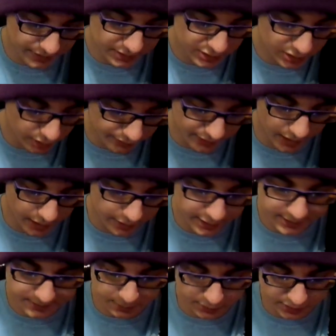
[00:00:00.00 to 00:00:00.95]
Chauvier
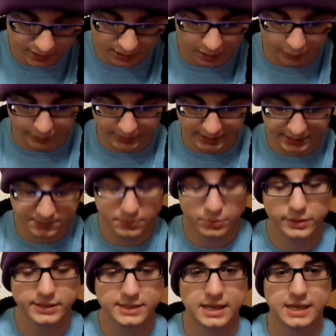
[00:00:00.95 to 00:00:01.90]
is supposed to go with this
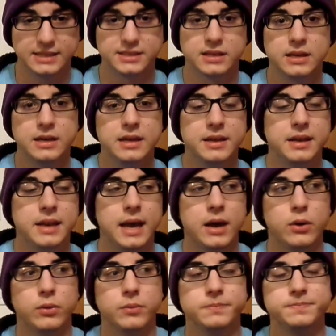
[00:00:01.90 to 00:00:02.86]
princess.
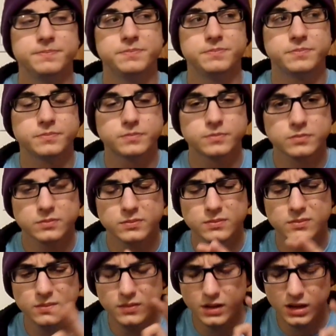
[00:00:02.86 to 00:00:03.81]
Now,
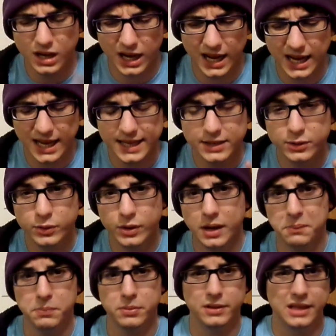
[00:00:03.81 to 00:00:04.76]
I do
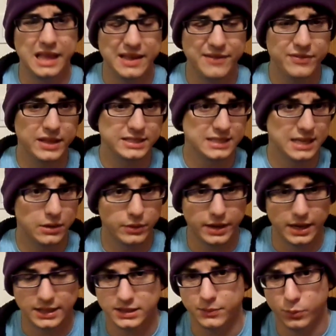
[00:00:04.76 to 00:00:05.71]
not believe that's how it
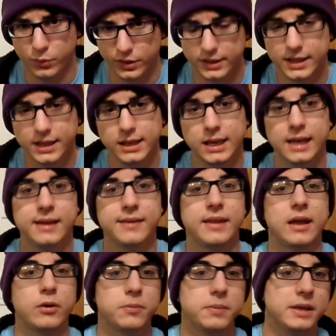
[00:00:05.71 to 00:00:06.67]
ends up working, and
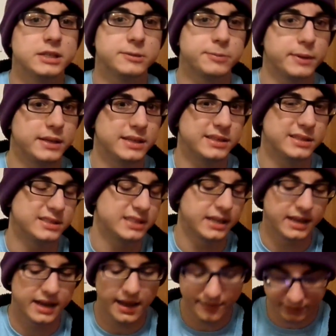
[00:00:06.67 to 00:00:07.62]
that'll be explained in the
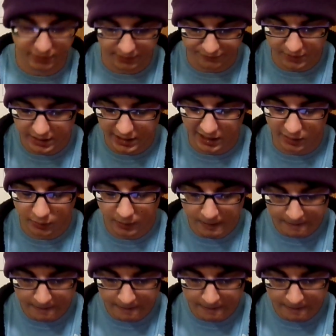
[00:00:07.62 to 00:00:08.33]
second half of the video,